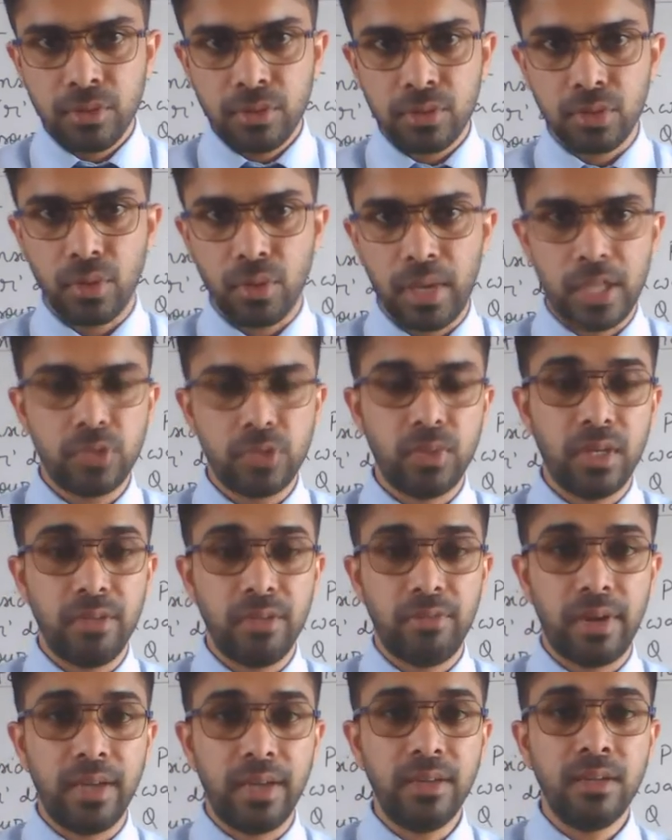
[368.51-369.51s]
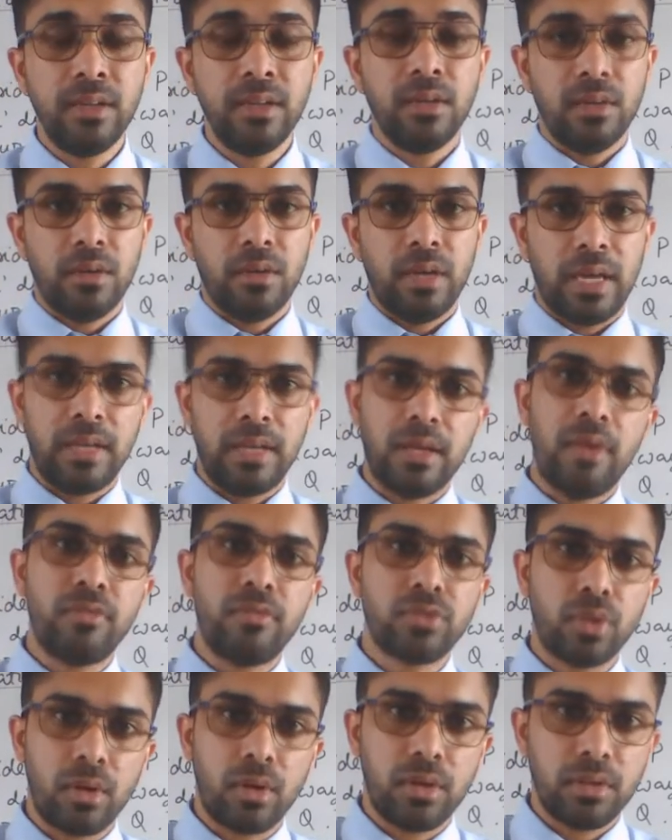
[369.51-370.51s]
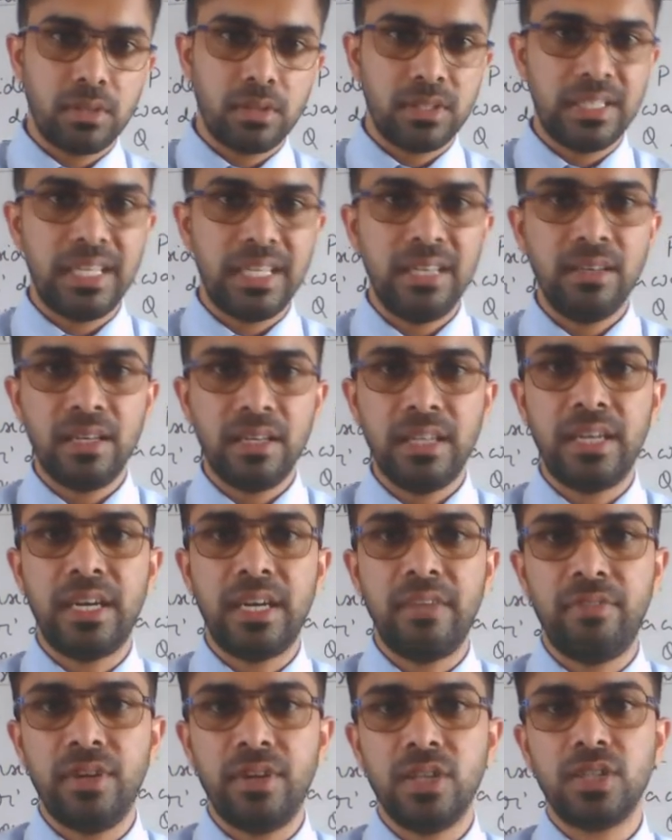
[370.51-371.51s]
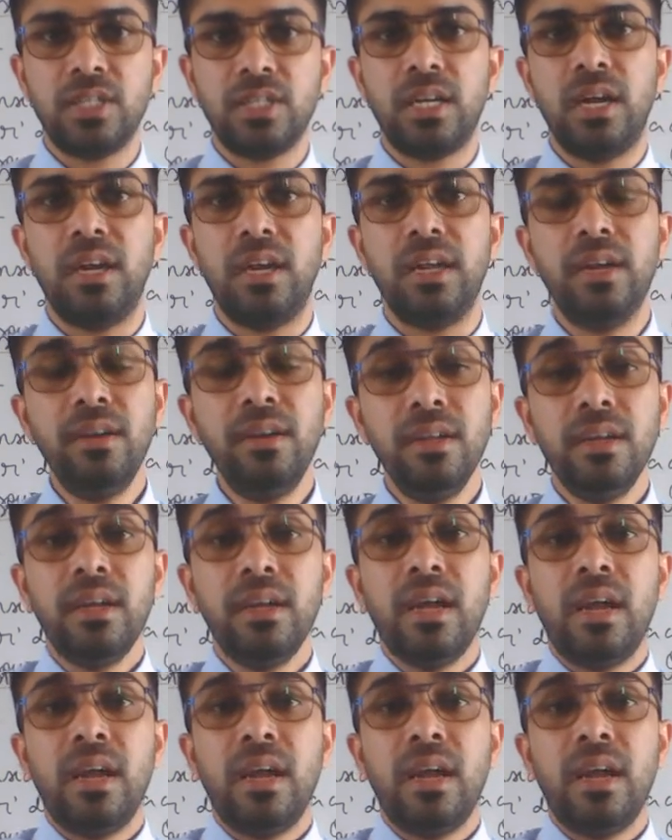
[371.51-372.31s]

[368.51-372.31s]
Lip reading: So as we defined, and you have seen in the definition earlier,